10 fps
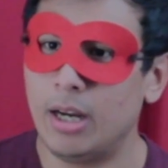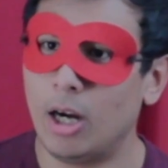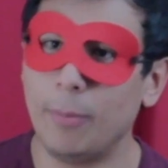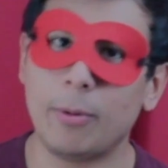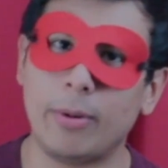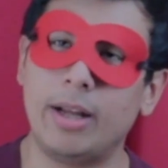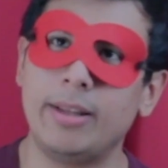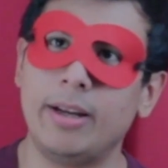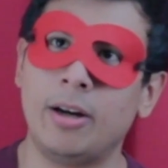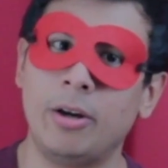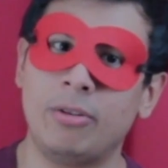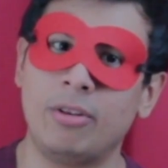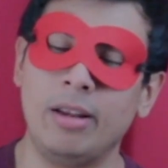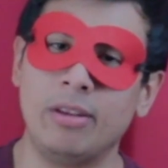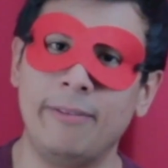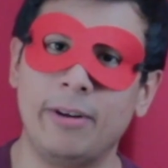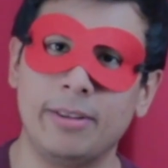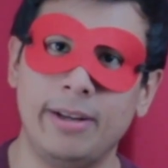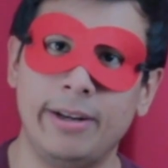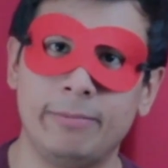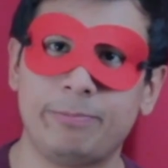hope you're all out there. How are you staying safe out there?